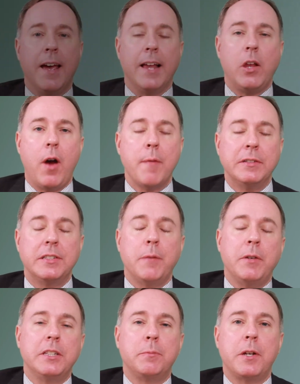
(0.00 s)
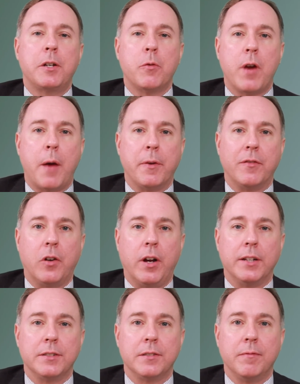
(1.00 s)
Hello, I'm Assembly Speaker Robin
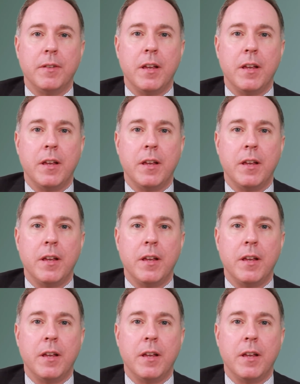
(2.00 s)
Voss.